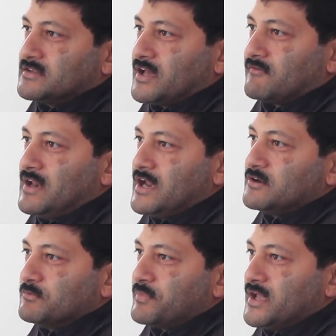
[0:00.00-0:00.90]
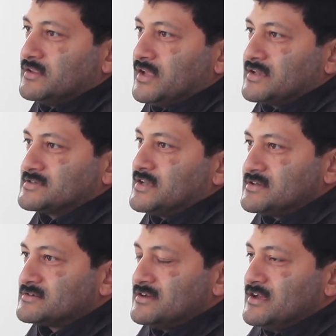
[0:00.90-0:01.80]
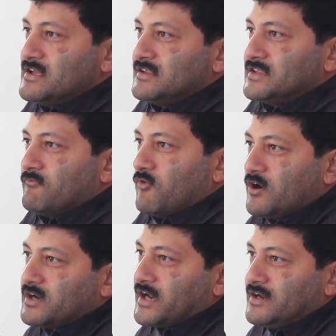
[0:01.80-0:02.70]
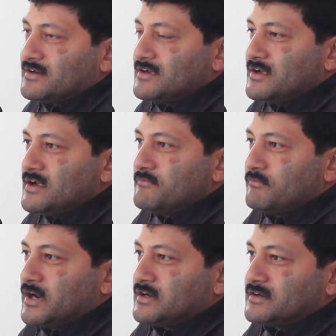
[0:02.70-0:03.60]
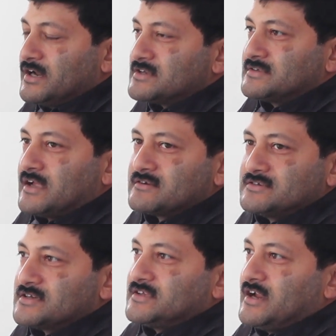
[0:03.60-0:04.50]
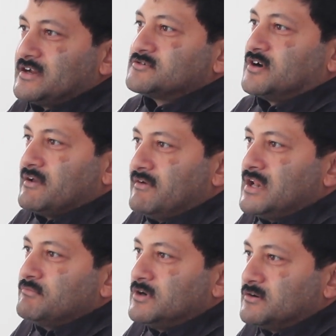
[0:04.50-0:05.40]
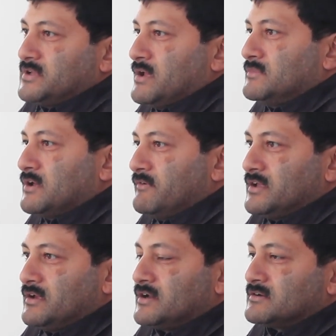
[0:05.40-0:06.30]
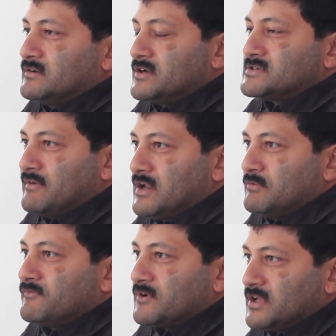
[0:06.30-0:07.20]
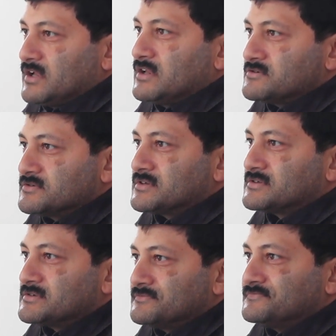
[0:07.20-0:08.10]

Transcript: They are willing to pay, they exist, they want it, but it's just that it's not available to them the way it's available for the English users.